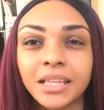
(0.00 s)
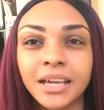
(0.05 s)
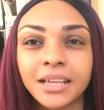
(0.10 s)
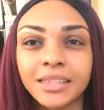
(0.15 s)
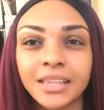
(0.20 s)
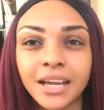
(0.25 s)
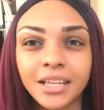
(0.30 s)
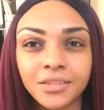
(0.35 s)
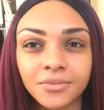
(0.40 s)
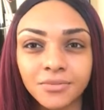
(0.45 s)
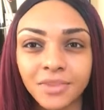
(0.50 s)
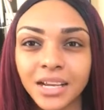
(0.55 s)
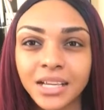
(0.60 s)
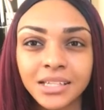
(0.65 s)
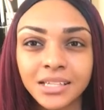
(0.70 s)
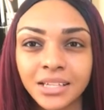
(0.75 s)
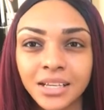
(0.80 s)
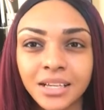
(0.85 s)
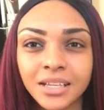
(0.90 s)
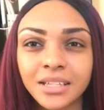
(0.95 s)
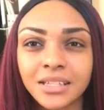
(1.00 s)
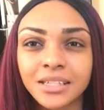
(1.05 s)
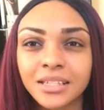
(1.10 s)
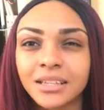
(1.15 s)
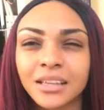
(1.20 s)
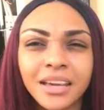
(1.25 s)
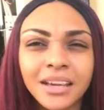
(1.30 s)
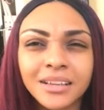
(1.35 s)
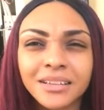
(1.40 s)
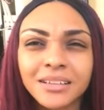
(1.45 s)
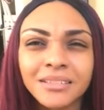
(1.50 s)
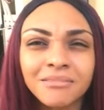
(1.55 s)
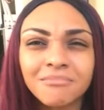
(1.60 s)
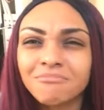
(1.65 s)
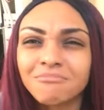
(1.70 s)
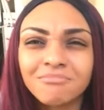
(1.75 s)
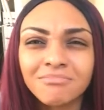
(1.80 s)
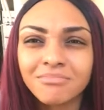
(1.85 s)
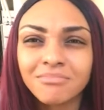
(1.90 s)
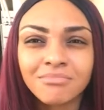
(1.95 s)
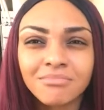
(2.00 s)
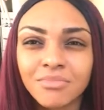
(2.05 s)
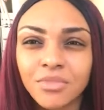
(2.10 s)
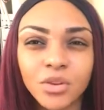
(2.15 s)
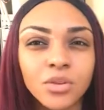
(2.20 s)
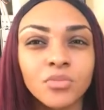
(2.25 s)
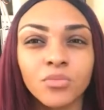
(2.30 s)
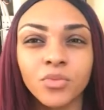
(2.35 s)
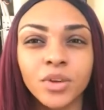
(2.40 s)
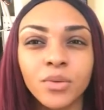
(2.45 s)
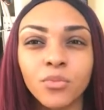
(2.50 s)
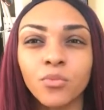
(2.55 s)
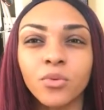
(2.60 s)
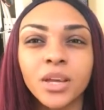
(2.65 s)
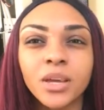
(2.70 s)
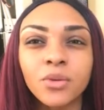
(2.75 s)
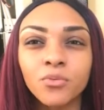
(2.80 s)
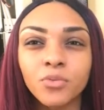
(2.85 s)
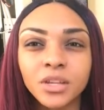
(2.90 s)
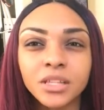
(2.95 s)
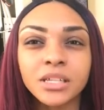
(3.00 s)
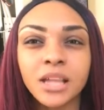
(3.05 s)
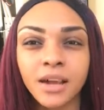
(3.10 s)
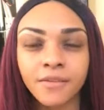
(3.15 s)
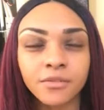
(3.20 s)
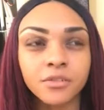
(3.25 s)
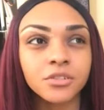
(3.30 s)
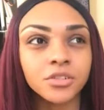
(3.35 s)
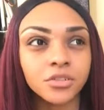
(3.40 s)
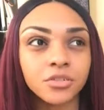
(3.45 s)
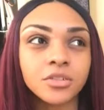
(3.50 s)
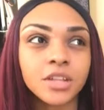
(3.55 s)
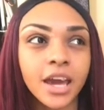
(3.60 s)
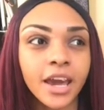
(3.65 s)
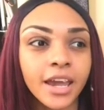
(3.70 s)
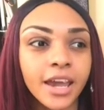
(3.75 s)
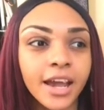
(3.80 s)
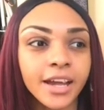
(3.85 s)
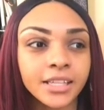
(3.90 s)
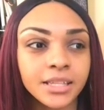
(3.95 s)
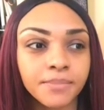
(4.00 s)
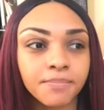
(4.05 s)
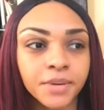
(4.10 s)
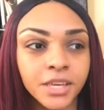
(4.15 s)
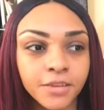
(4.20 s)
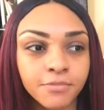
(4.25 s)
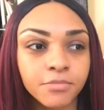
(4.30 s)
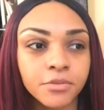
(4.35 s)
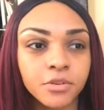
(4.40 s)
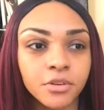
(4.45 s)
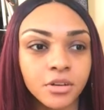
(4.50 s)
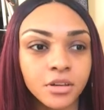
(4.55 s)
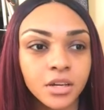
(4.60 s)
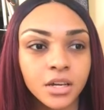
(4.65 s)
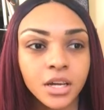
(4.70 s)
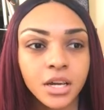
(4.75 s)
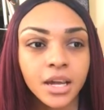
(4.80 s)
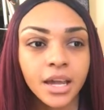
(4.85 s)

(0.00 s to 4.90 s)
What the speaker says: Like, that's racist. Like, we would never do that as a people,